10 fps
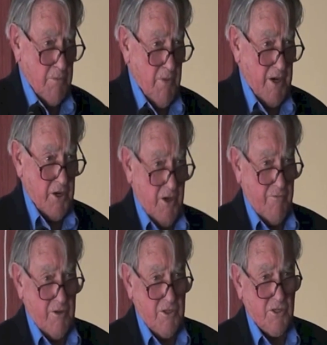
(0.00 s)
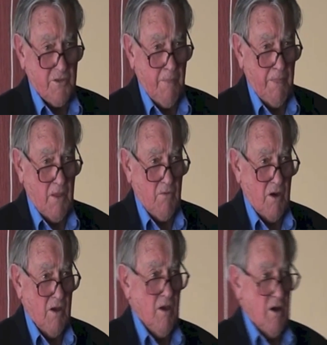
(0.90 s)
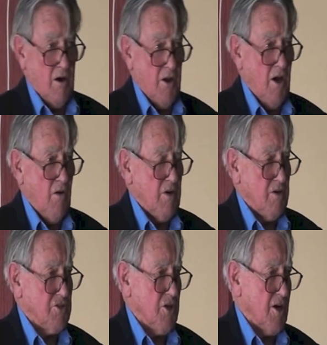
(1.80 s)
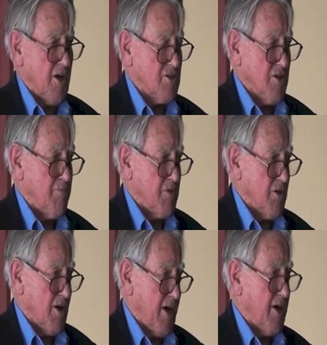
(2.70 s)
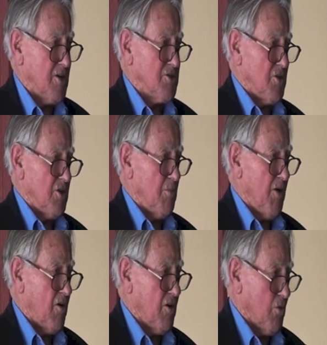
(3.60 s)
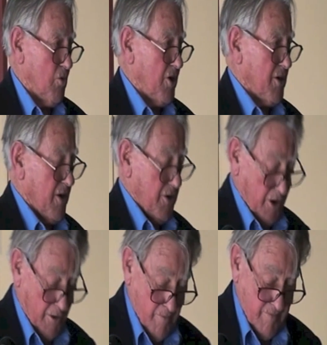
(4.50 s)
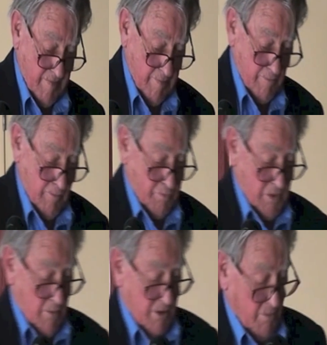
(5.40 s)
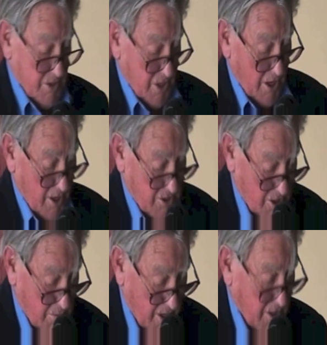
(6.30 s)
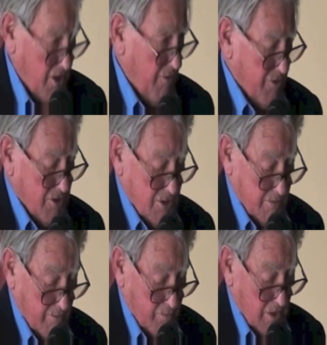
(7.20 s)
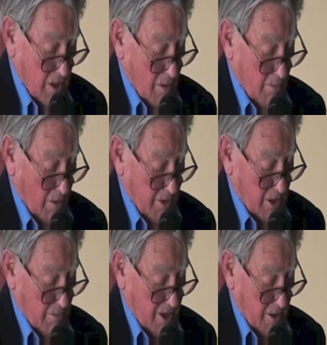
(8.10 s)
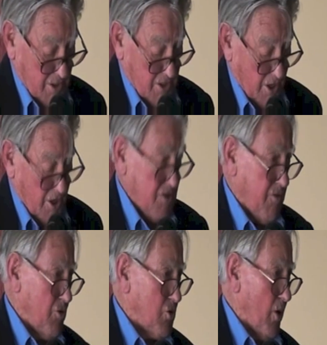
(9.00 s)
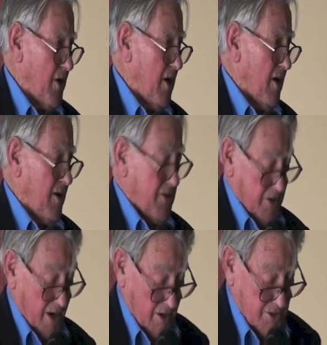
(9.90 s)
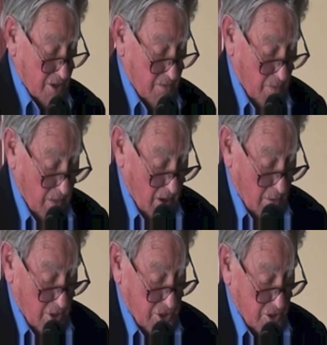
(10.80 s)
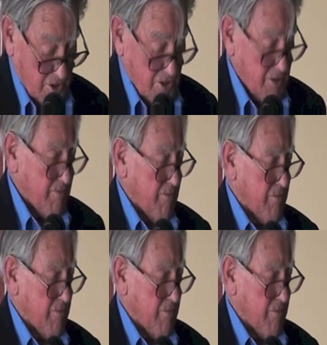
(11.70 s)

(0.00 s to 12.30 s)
did make a difference. I know it's generally accepted the Lancaster did the bulk of the work, and they did. But the mosquitoes did make a difference. Bomber Command mosquitoes flew 28,000 missions,